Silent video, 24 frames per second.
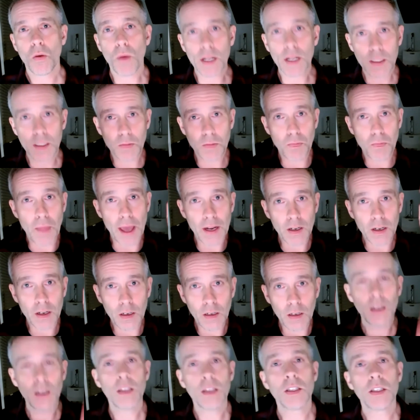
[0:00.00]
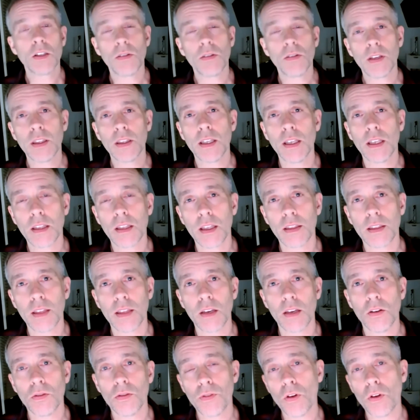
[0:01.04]
better, doing
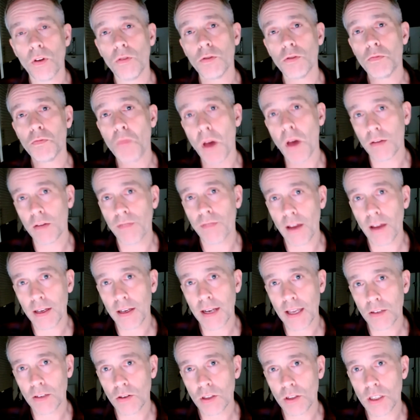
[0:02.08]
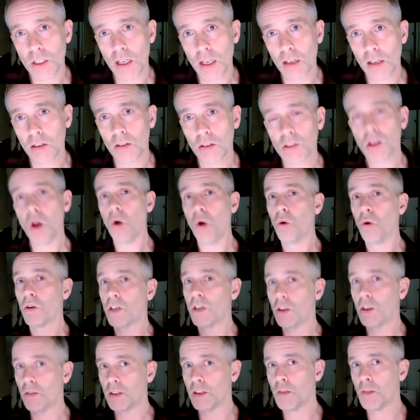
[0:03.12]
those modified natural cycles or
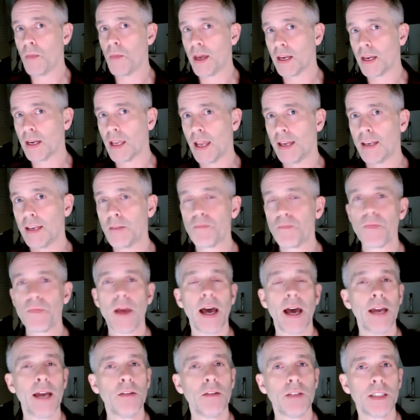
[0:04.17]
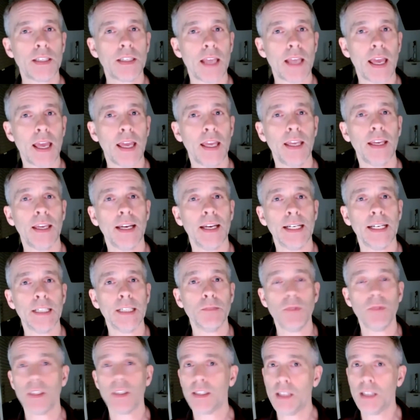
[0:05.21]
doing the medicated? I would say
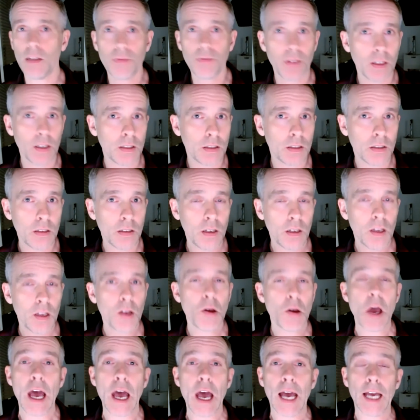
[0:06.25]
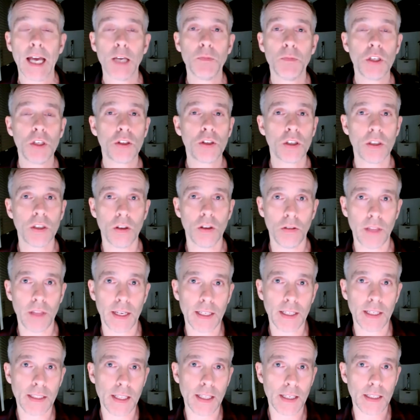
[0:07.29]
different. You should know that
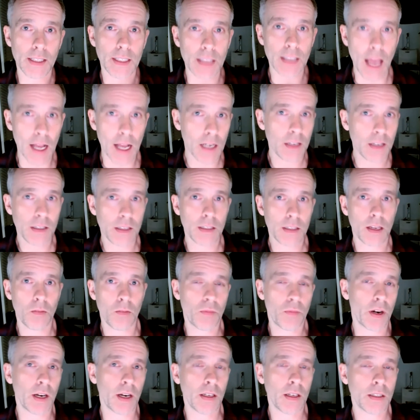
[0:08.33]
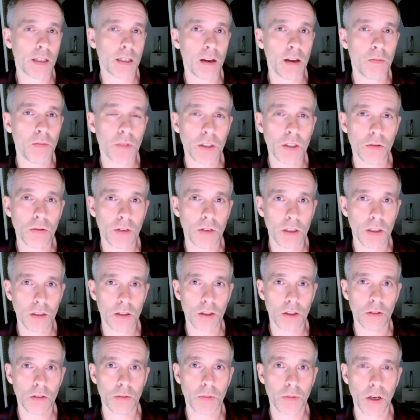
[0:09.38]
it's exactly the same pregnancy rate between the
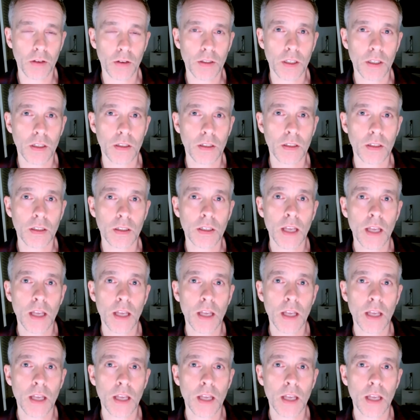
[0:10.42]
two approaches,